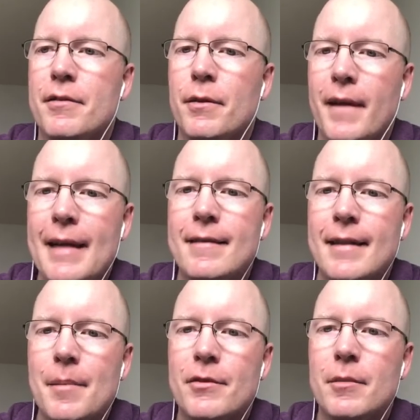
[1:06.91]
So that
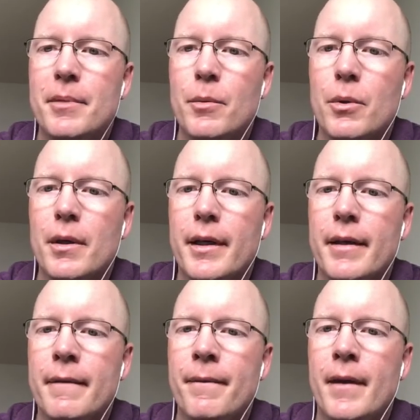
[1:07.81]
seems to be
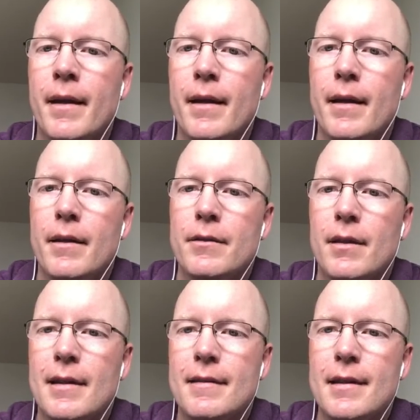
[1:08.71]
working. So
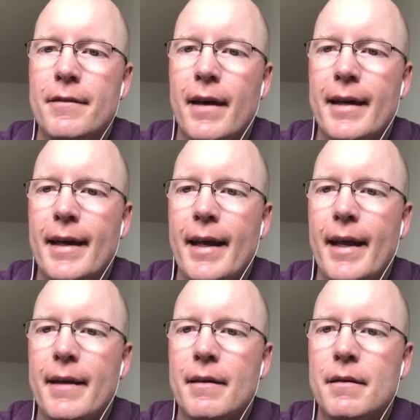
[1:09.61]
let's see if I
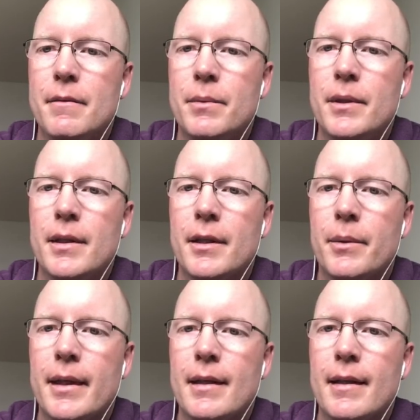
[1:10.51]
can really
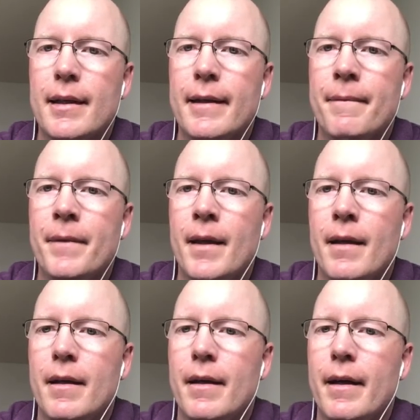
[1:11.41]
quickly
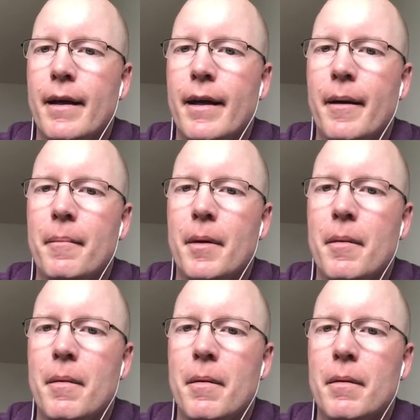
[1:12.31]
show
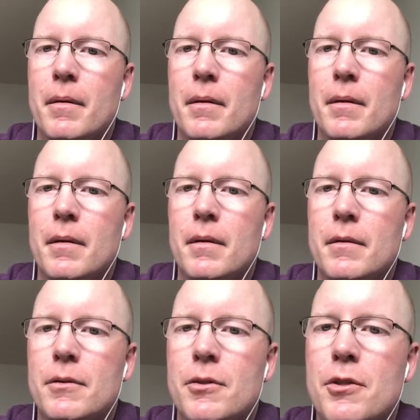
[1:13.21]

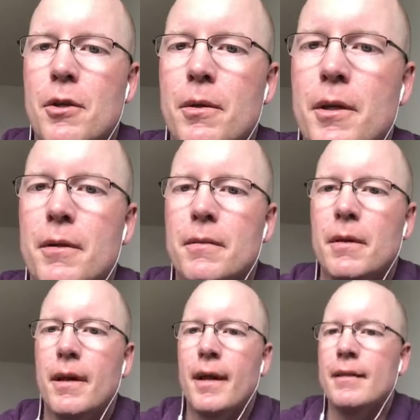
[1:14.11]
you.
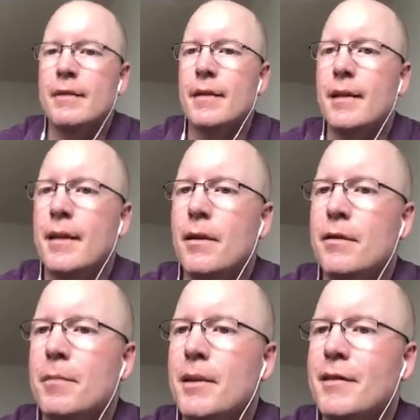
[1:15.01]
Okay, so there you go.
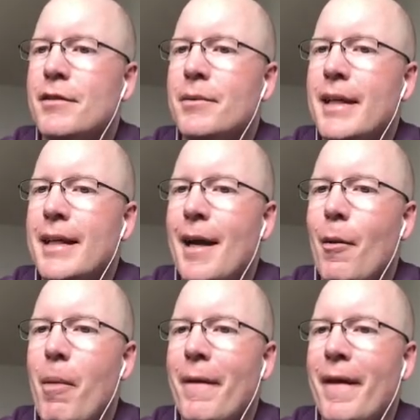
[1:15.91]
Split screen. How
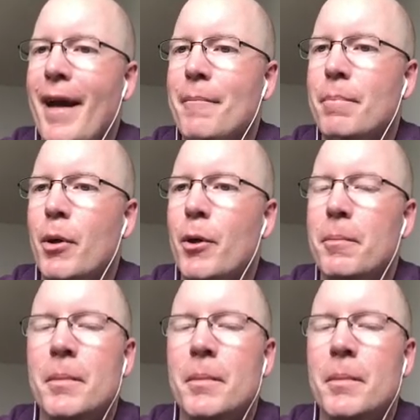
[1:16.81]
about that? Boom.